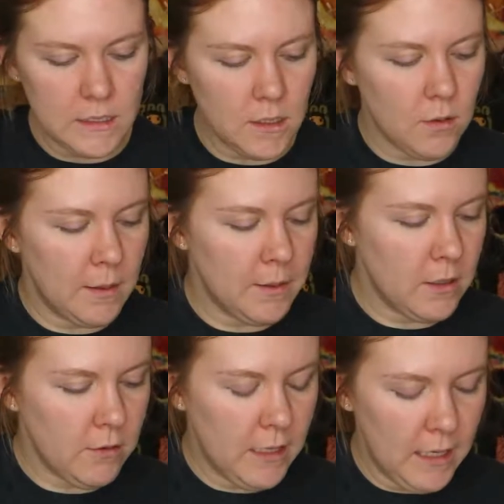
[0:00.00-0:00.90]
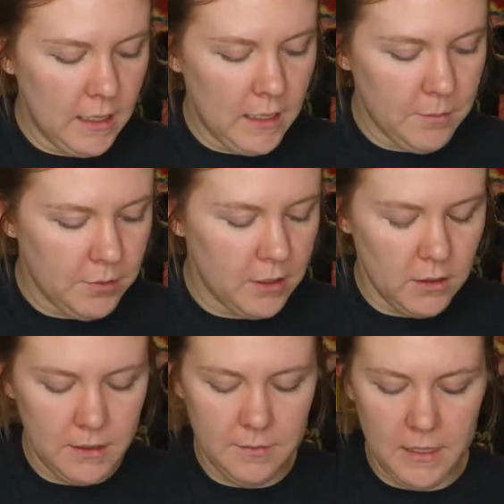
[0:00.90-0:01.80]
so I'm going to go ahead and put
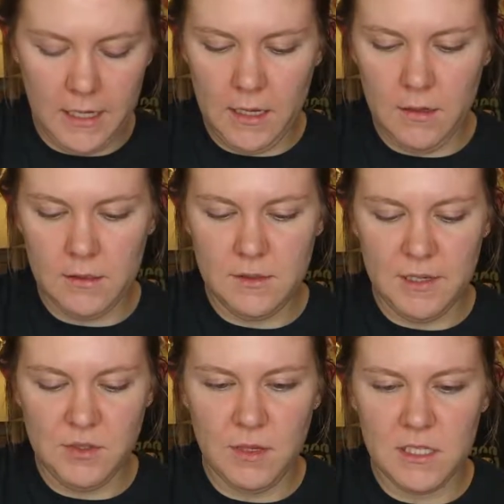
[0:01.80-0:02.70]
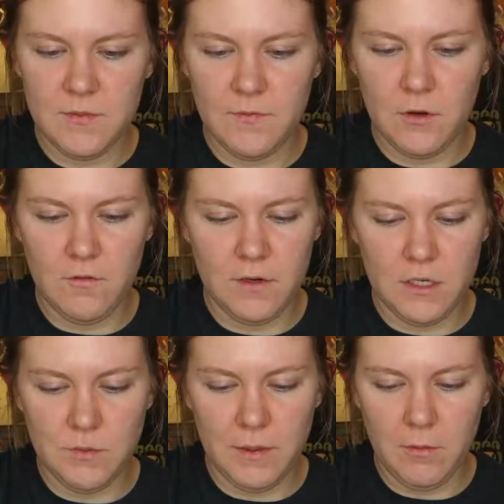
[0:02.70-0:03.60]
on my Smashbox Photo
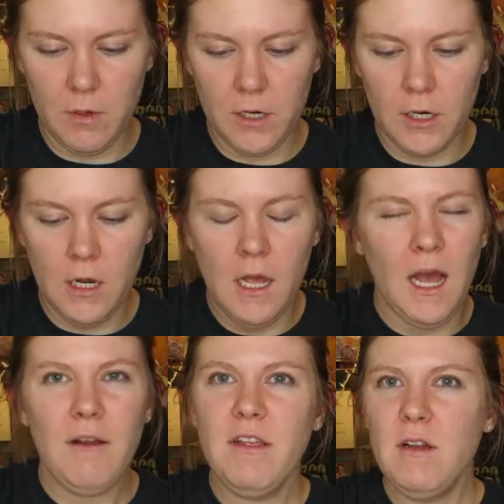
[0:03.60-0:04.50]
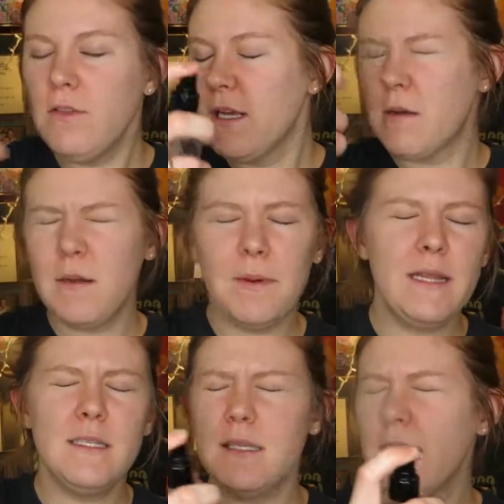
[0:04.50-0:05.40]
Finish Primer Water. I really don't think I'm going to
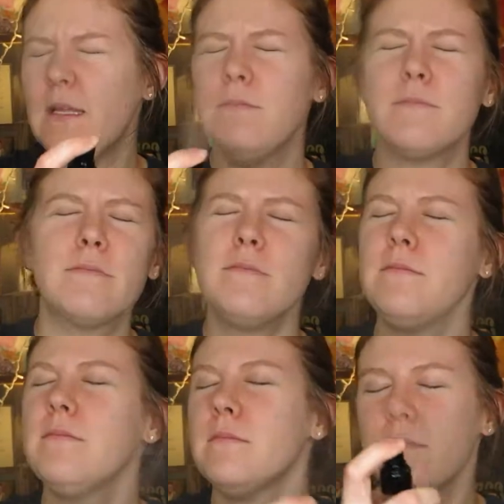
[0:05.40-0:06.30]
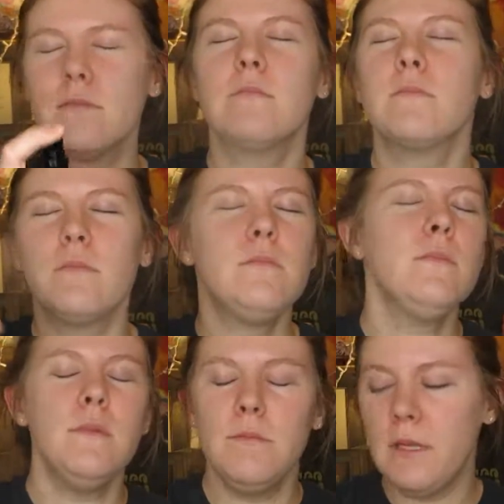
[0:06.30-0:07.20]
buy this again.
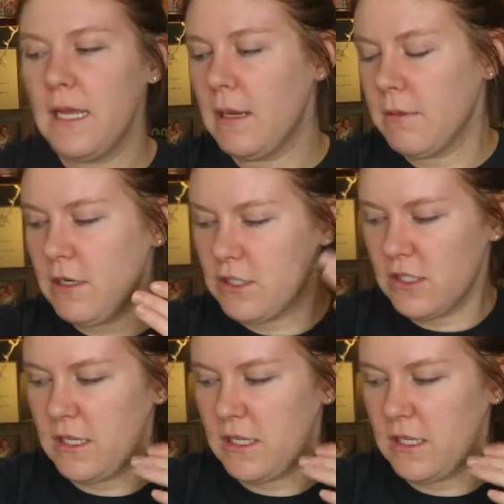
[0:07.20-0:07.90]
But I am gonna just